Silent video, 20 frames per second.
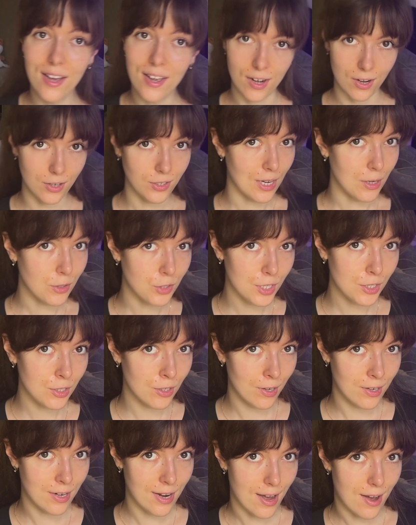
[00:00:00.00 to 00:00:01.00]
Here's how she
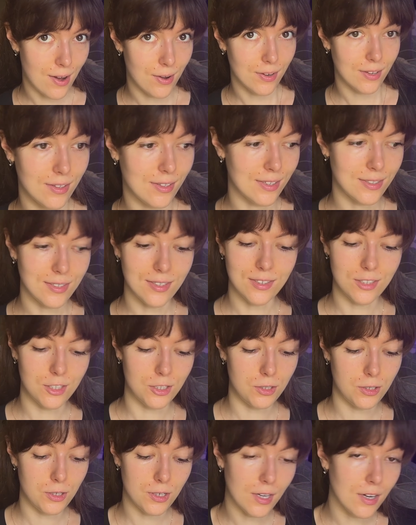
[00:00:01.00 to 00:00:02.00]
turned out. This is
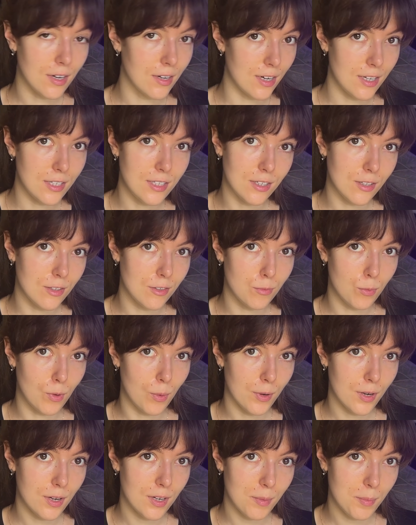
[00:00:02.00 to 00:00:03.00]
just so you get an idea of what
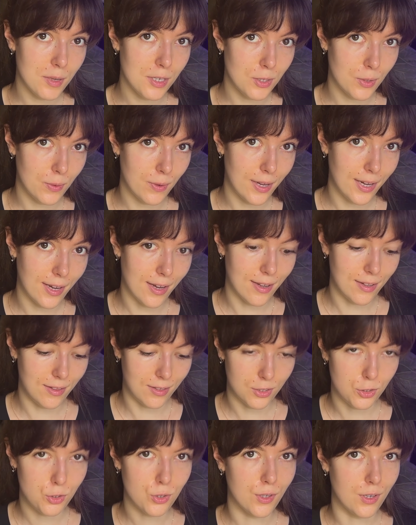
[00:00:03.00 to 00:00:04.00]
we're gonna be doing, and
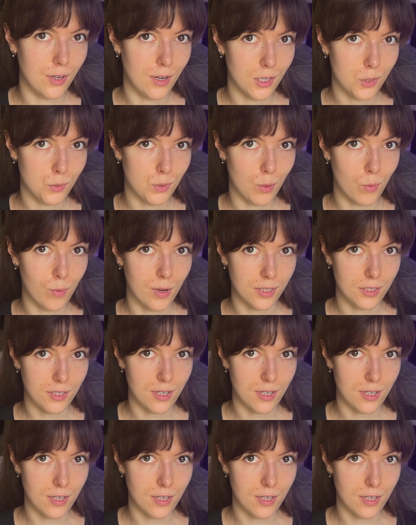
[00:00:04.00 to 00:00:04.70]
let's draw the next request